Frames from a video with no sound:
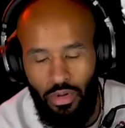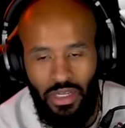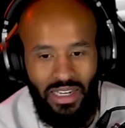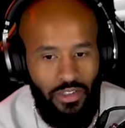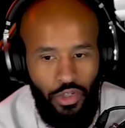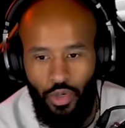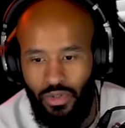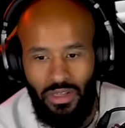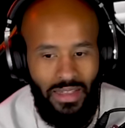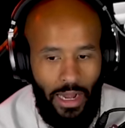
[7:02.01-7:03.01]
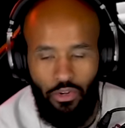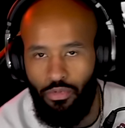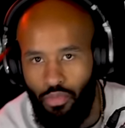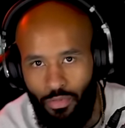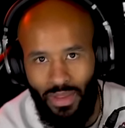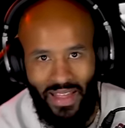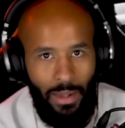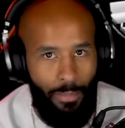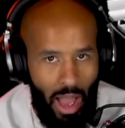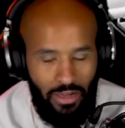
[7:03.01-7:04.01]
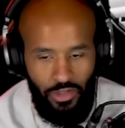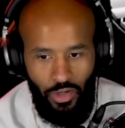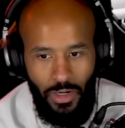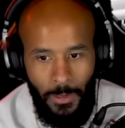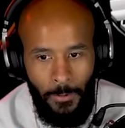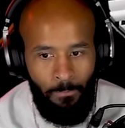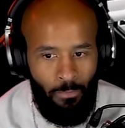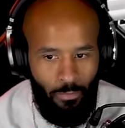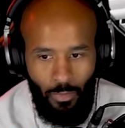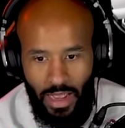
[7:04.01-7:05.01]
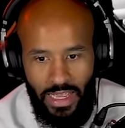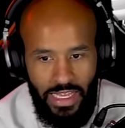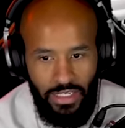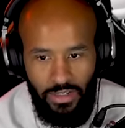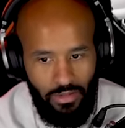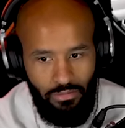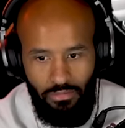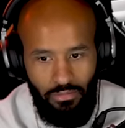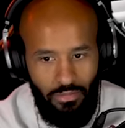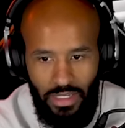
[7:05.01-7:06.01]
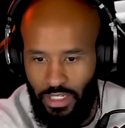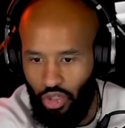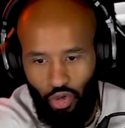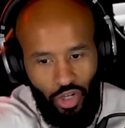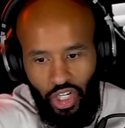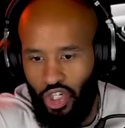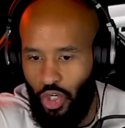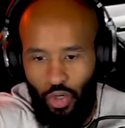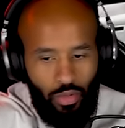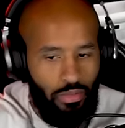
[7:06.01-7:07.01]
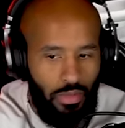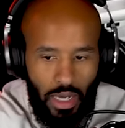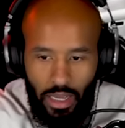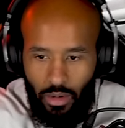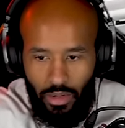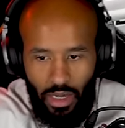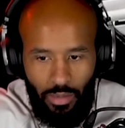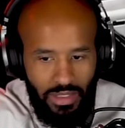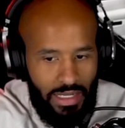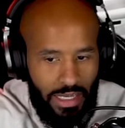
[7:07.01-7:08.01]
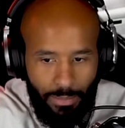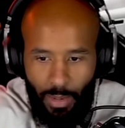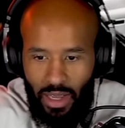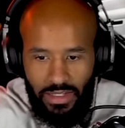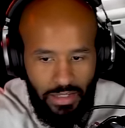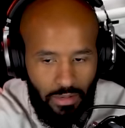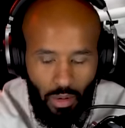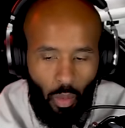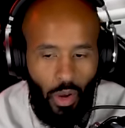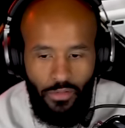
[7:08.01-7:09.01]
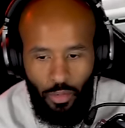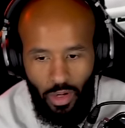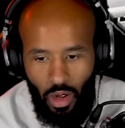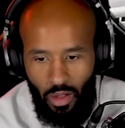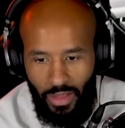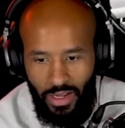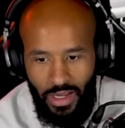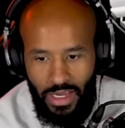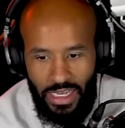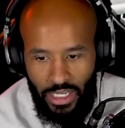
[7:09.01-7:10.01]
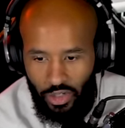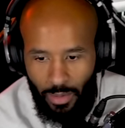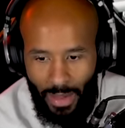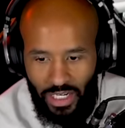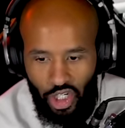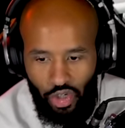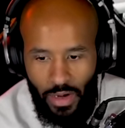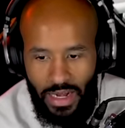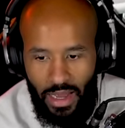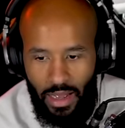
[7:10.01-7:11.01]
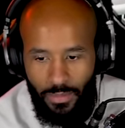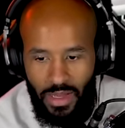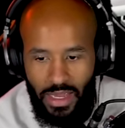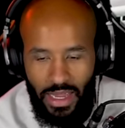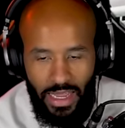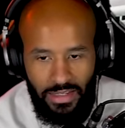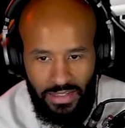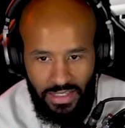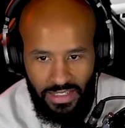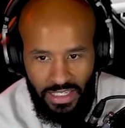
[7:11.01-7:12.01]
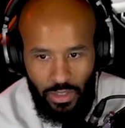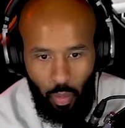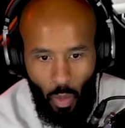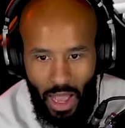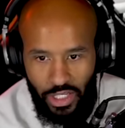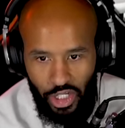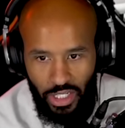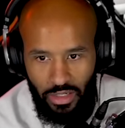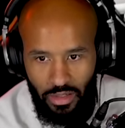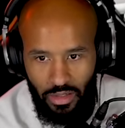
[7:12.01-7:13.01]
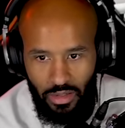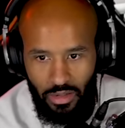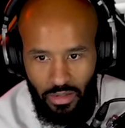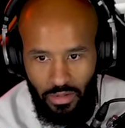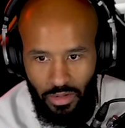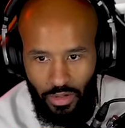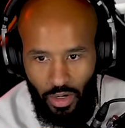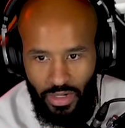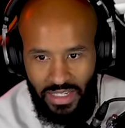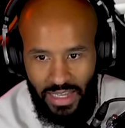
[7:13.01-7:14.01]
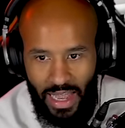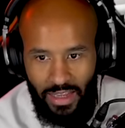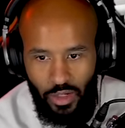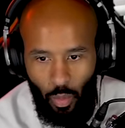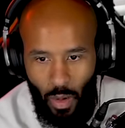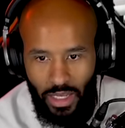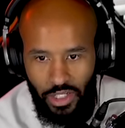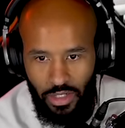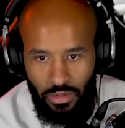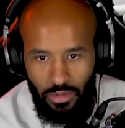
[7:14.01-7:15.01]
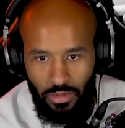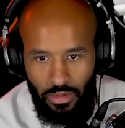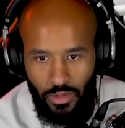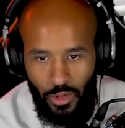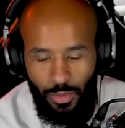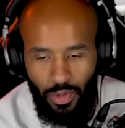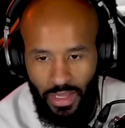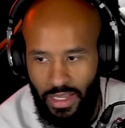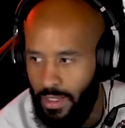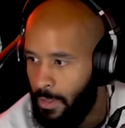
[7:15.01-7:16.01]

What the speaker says: He doesn't use lateral movement like a boxer, right? He's traditional. I want to say kickboxing or whatever you want to call it. He's going to back straight up. And since he's watching, you know, his eyes are watching Superlek.